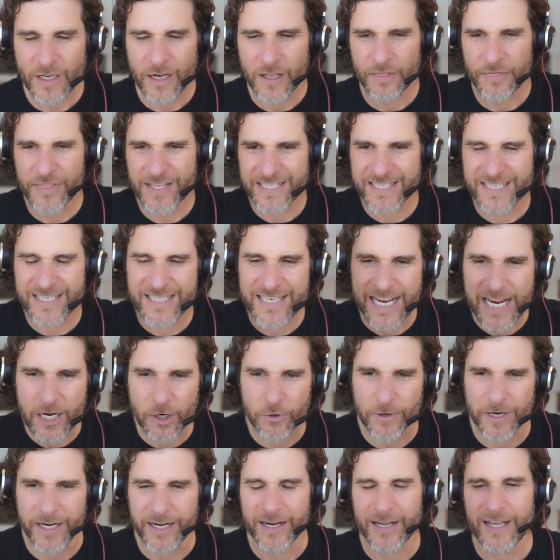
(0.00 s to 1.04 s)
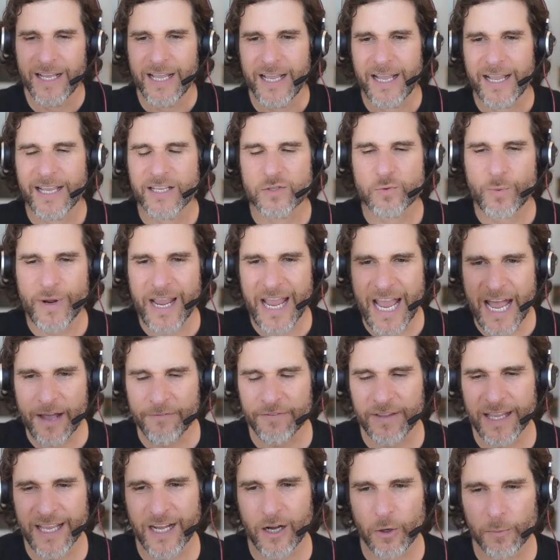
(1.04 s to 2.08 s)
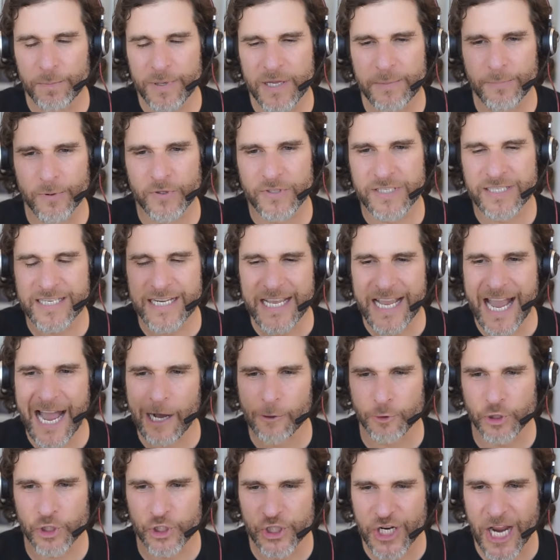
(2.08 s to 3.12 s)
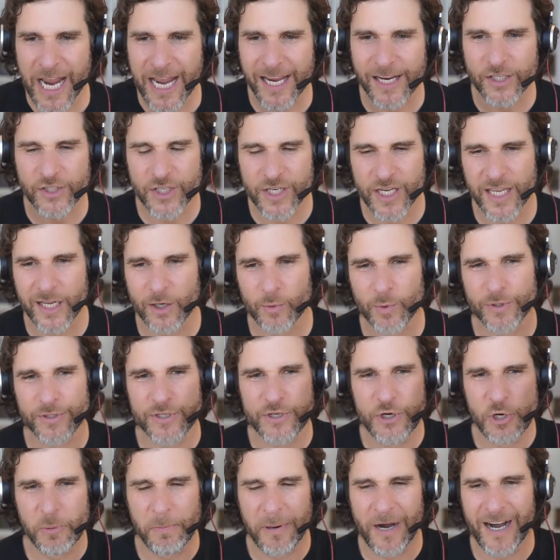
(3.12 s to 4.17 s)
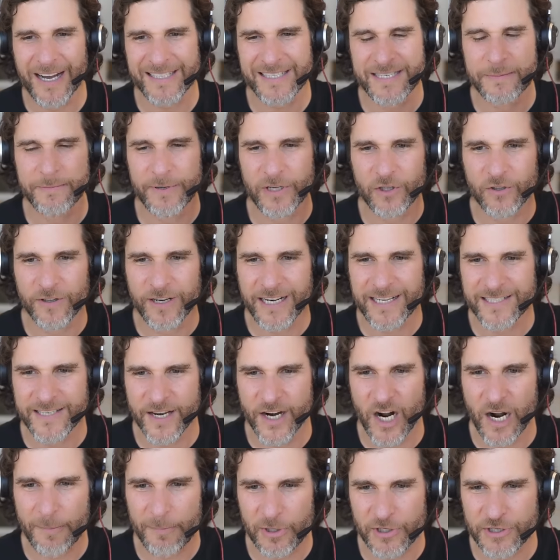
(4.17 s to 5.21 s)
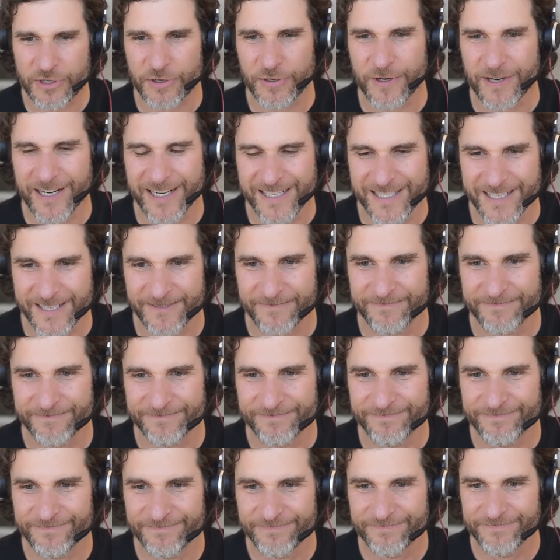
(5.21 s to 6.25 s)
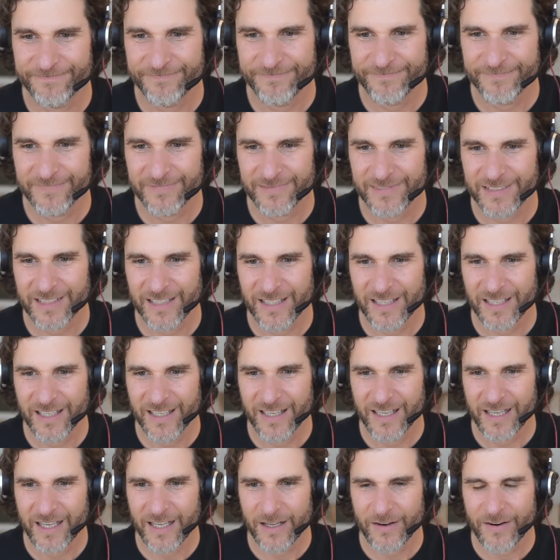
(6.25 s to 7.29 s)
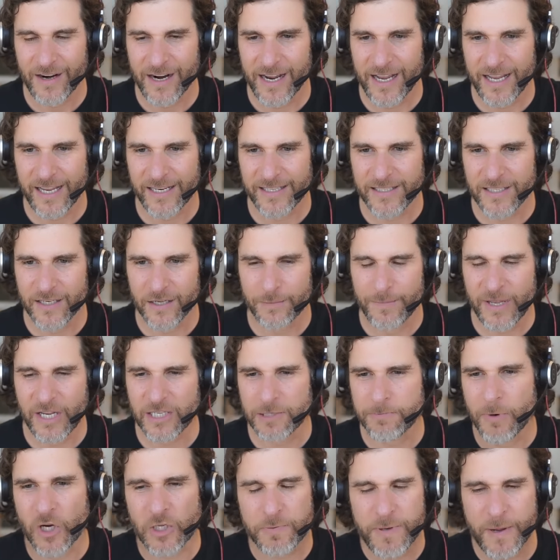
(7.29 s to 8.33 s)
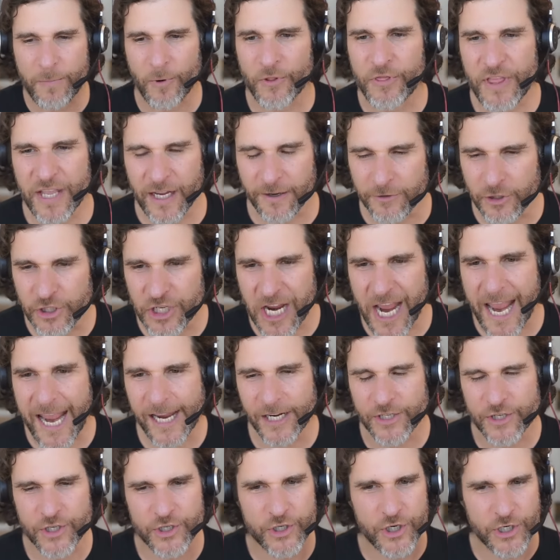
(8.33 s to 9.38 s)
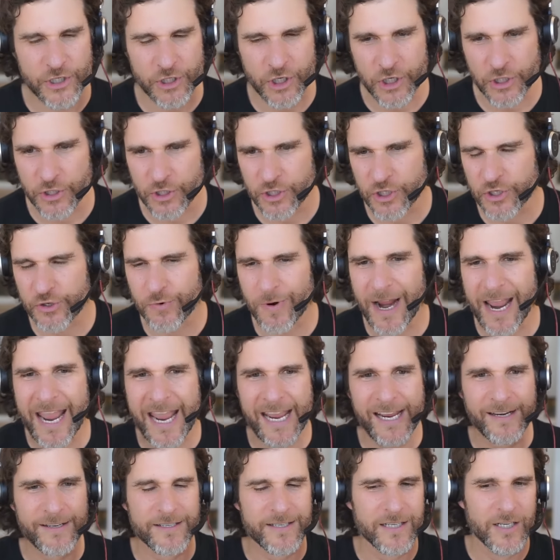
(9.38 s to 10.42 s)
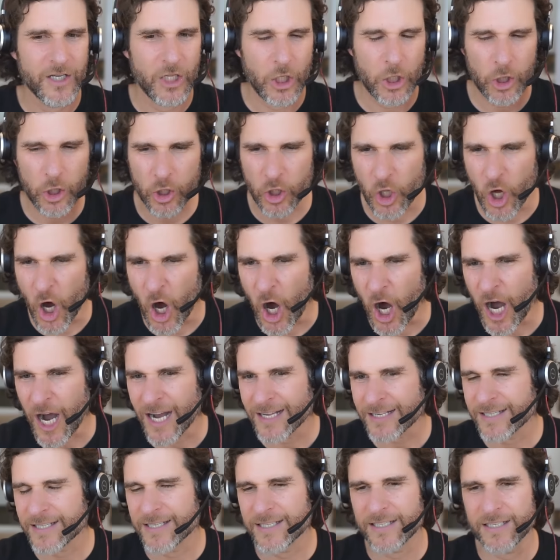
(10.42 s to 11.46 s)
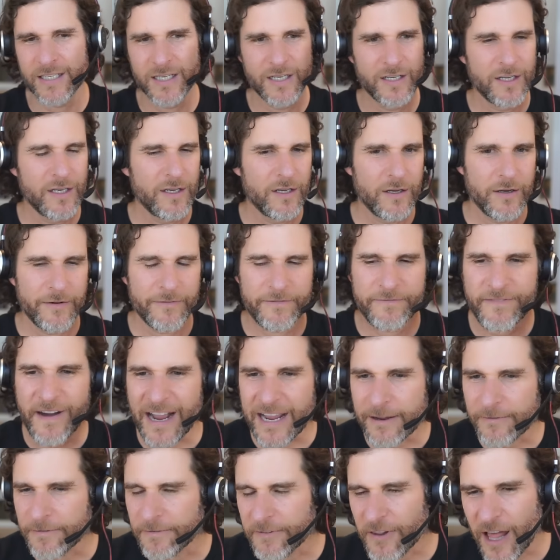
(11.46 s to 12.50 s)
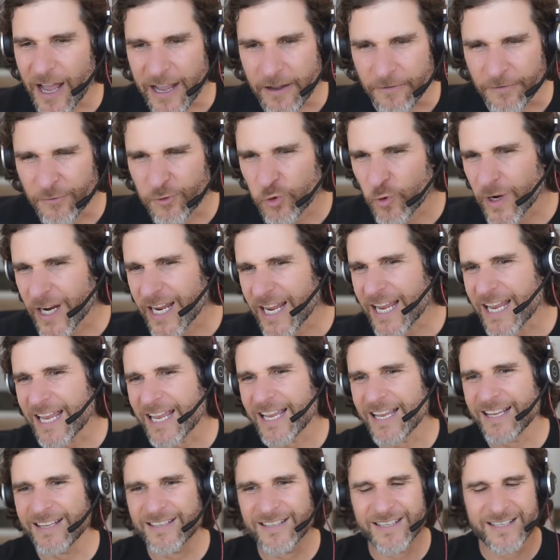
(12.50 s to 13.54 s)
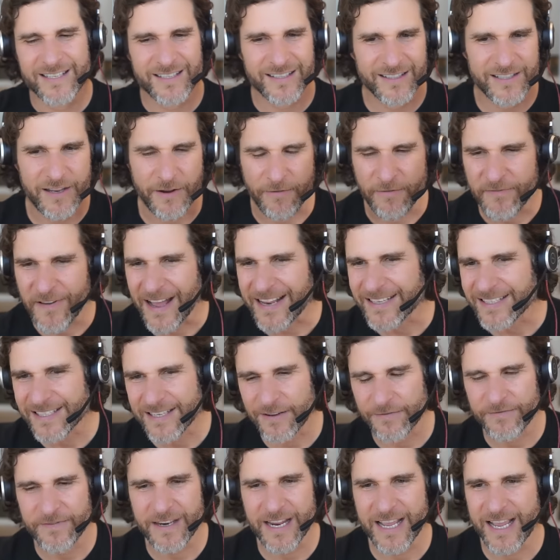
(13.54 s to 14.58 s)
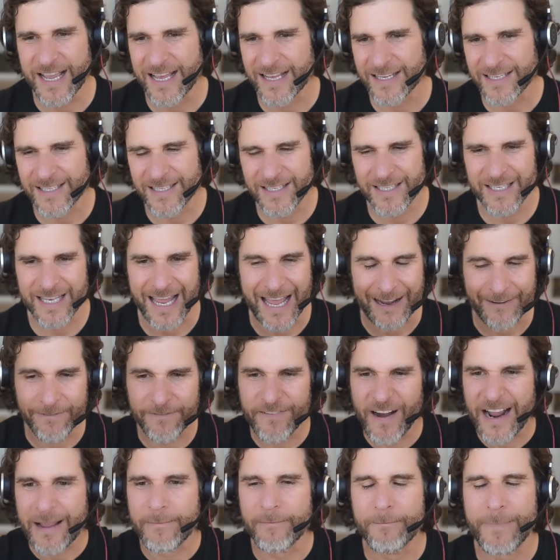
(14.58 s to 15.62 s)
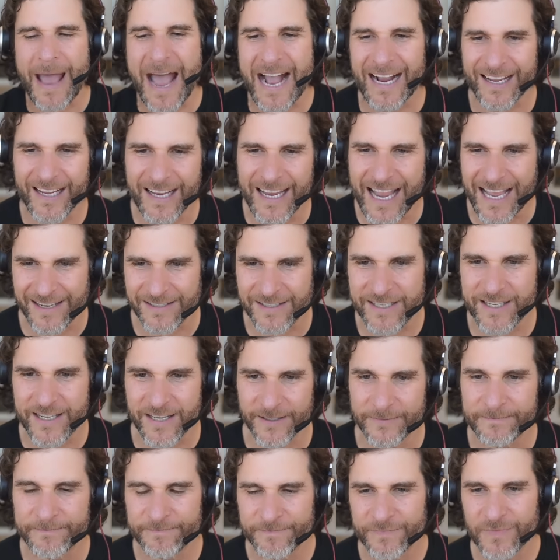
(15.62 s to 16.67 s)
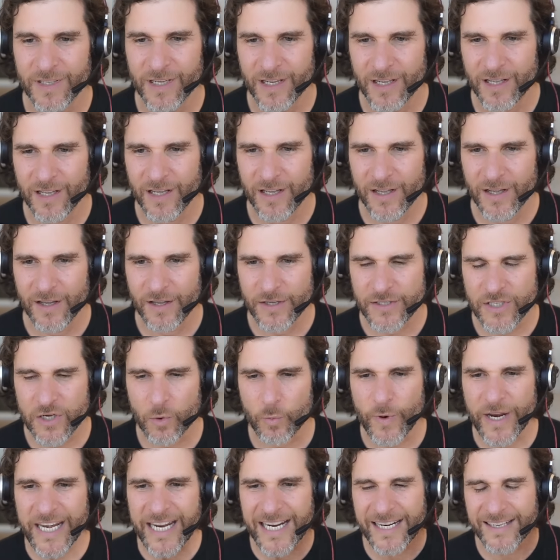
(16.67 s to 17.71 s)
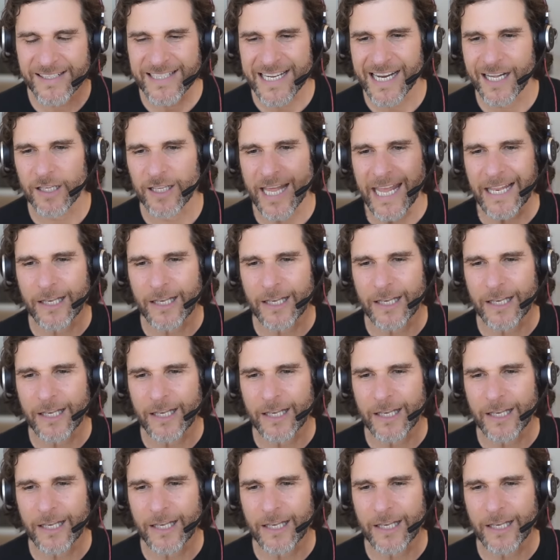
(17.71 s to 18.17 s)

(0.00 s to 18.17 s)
the secret is we have to help people see how change equals new possibilities and opportunities right because most people think of change as just constraint loss fight flight freeze defensiveness like fight back against it so we need to tell a